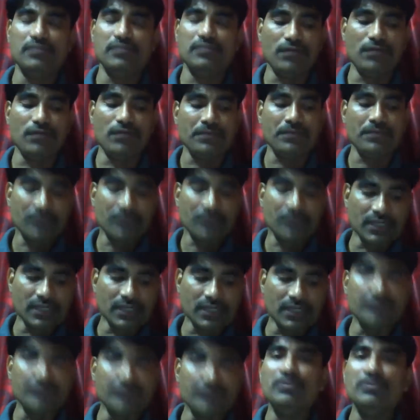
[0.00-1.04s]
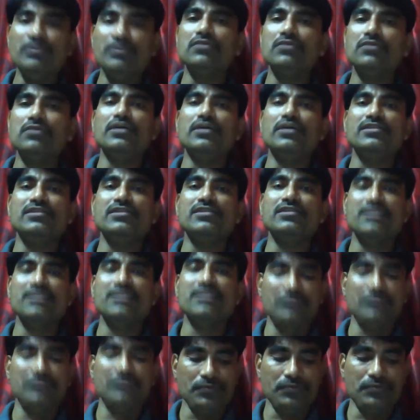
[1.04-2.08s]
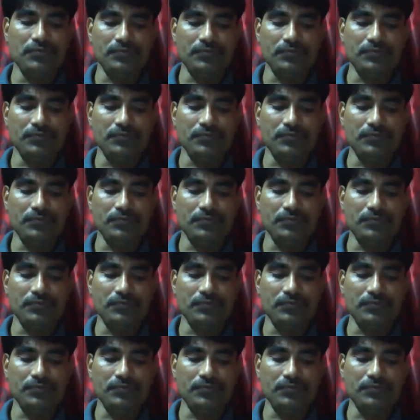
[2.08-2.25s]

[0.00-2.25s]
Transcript: form. That will be a good exercise for you.